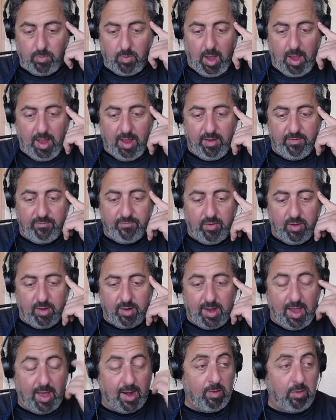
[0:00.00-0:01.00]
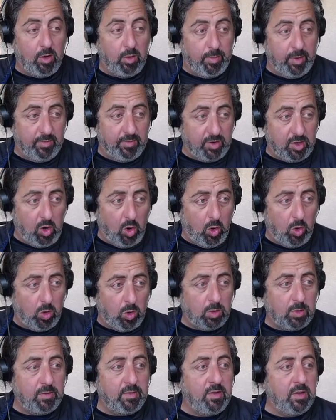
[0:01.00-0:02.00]
I've got a little bit of a
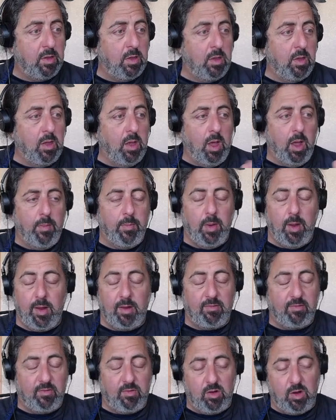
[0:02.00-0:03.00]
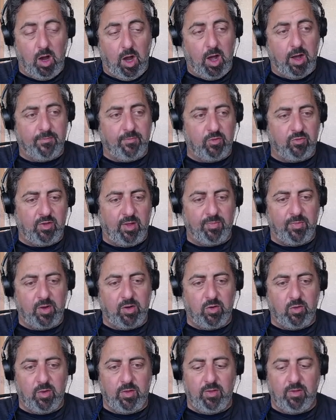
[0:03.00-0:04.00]
cold. I might cough or
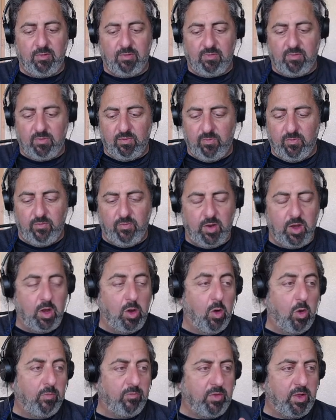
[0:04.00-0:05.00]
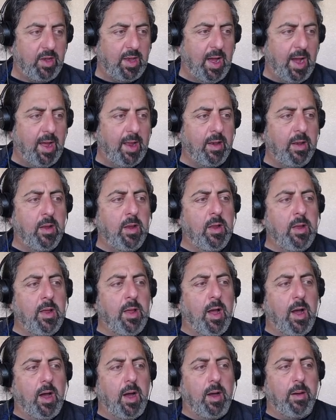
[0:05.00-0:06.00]
something during this video, hopefully not.
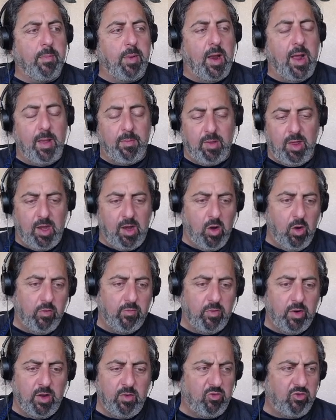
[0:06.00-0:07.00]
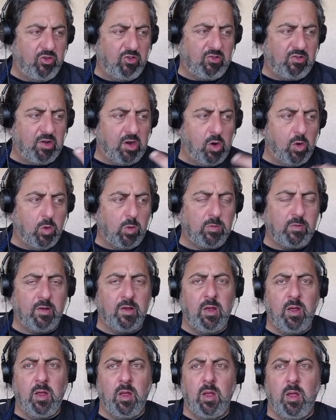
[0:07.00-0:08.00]
But I am getting over it. It was just a cold,
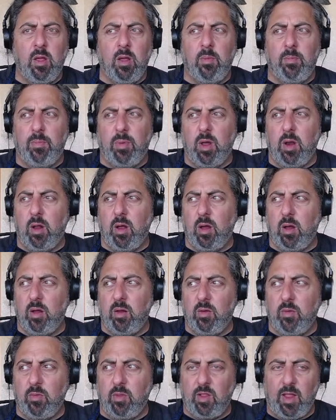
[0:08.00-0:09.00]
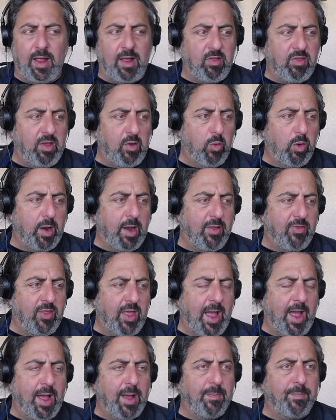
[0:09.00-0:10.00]
but a lengthy one at
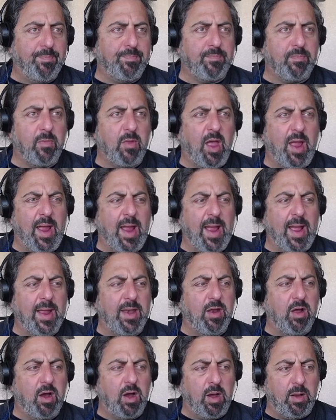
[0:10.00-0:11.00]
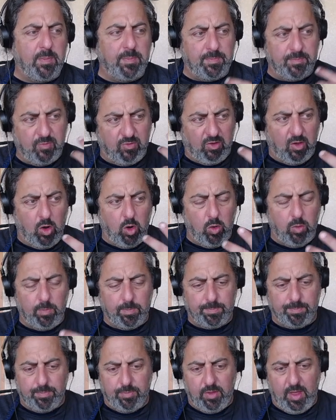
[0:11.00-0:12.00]
that. And
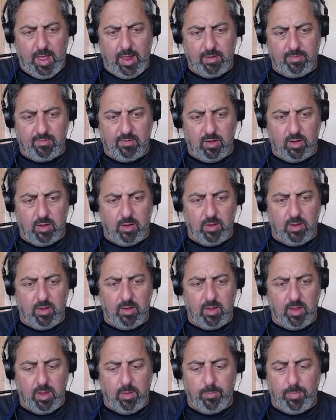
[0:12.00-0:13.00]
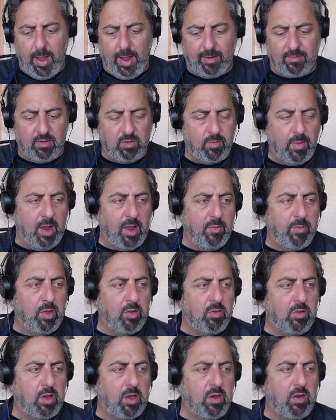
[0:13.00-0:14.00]
so that impacted my
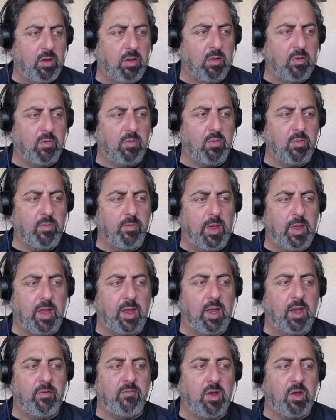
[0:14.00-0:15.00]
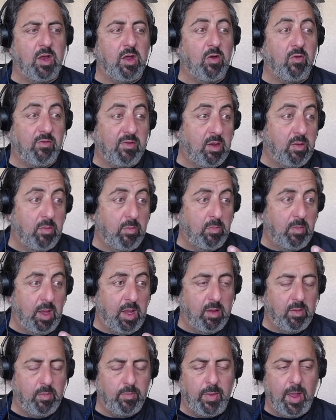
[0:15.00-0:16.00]
ability to make any videos and
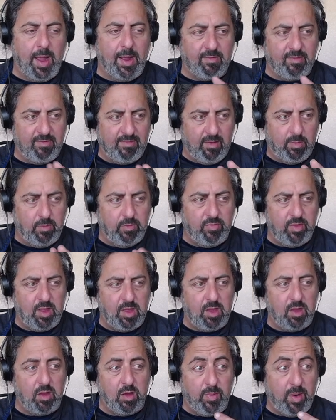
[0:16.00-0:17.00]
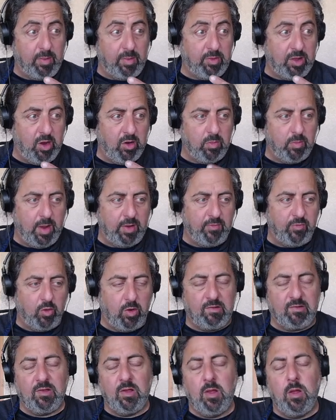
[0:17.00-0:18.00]
may impact some of the, you probably hear it in my
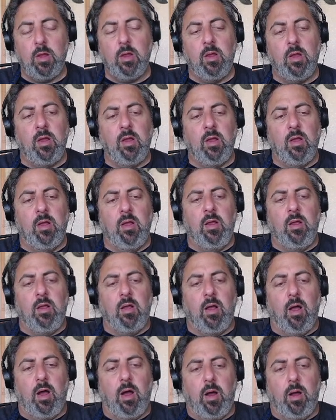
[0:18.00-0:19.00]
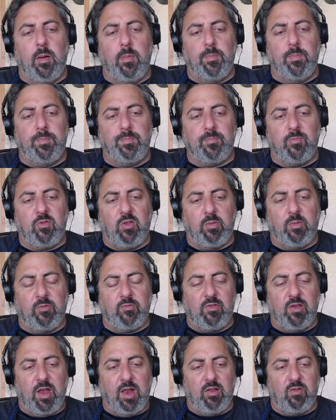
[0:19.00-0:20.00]
voice, some
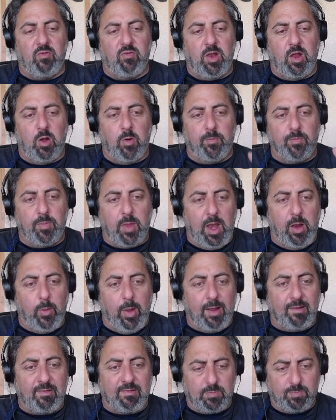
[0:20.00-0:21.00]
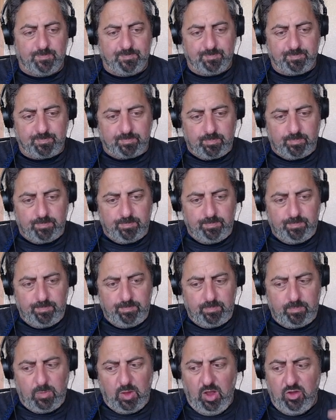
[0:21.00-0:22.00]
of today's video. Anyways,
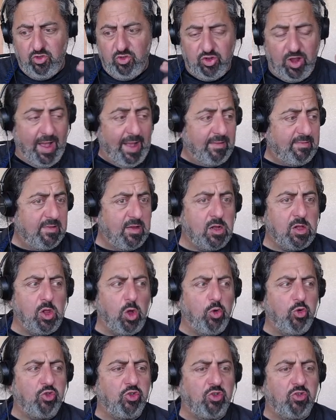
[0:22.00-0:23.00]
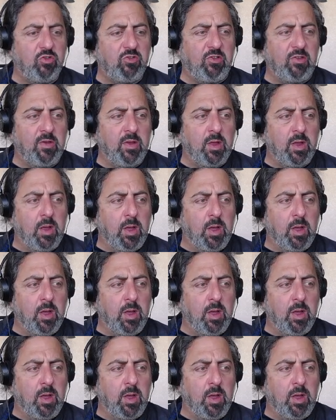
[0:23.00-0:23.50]
jazz enclosures.